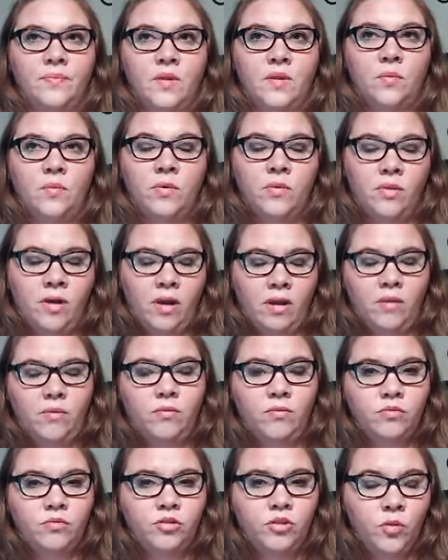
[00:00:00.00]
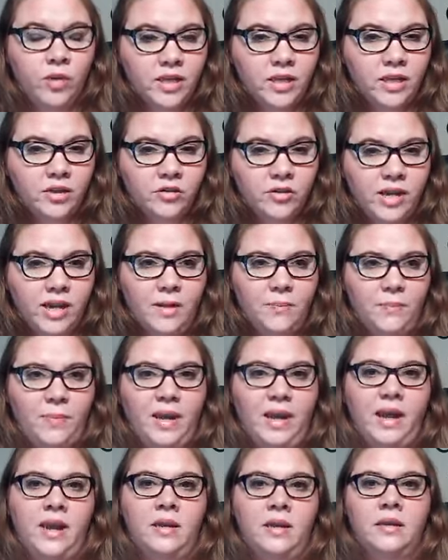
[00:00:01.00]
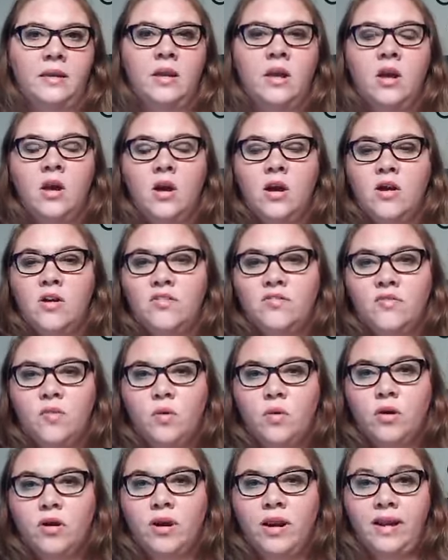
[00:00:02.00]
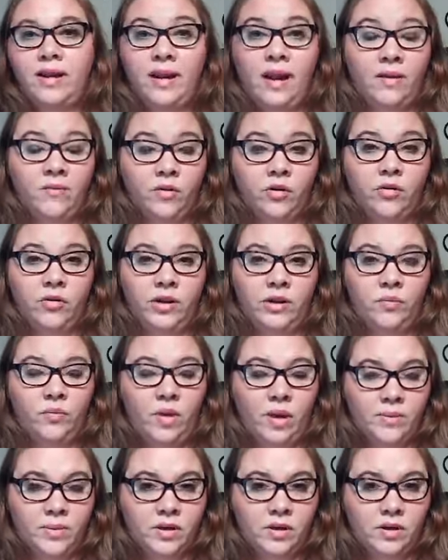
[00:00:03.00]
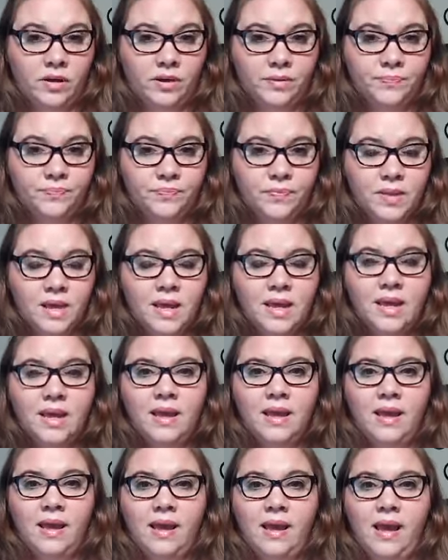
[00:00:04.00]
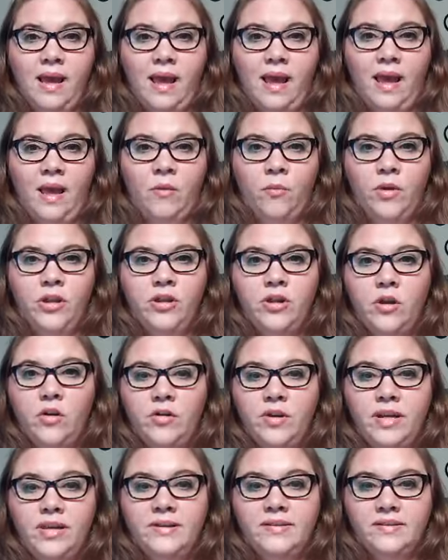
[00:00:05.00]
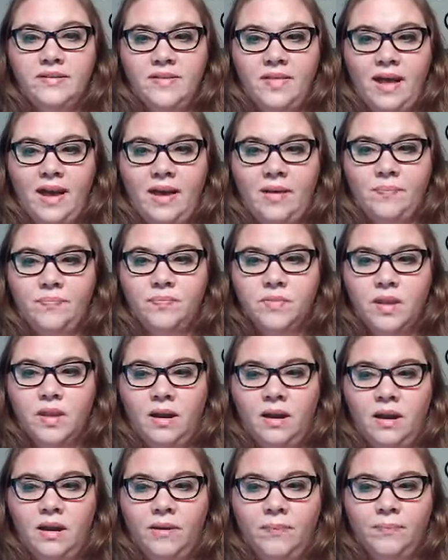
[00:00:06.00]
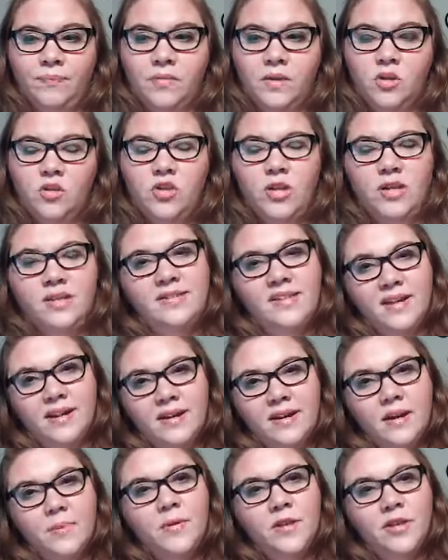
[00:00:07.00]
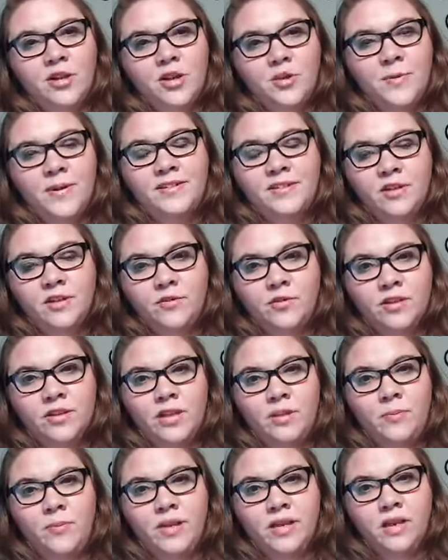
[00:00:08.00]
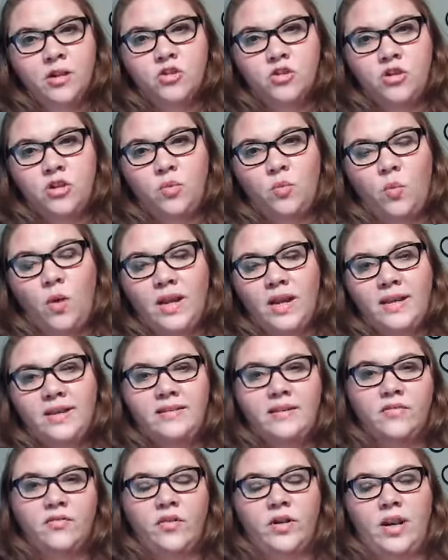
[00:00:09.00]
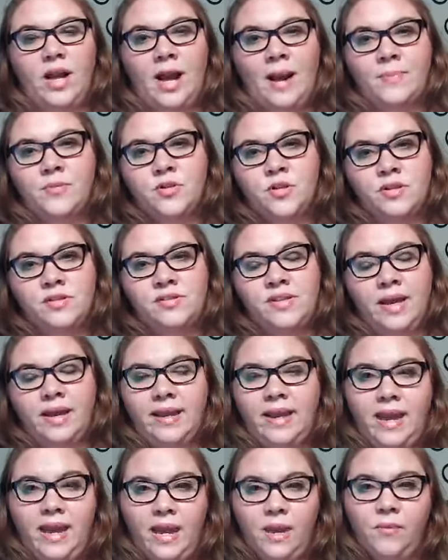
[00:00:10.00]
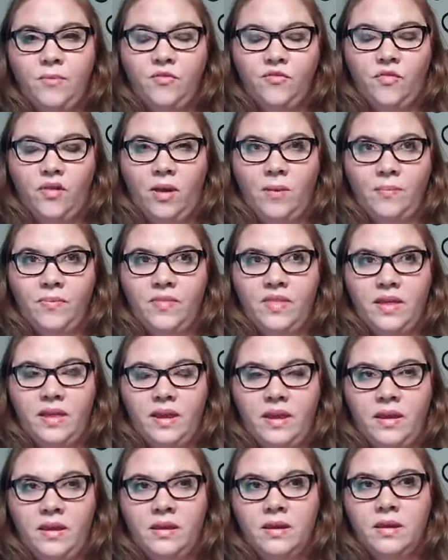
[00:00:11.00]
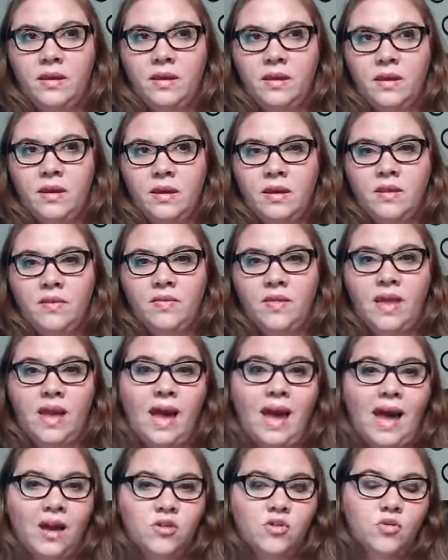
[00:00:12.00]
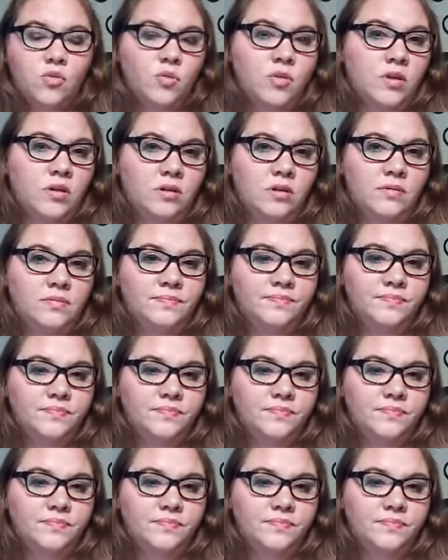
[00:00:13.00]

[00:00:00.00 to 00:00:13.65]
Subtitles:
we were doing another campaign for an evergreen webinar. And we noticed that she had set it up a little bit differently because she wanted different options that came from the actual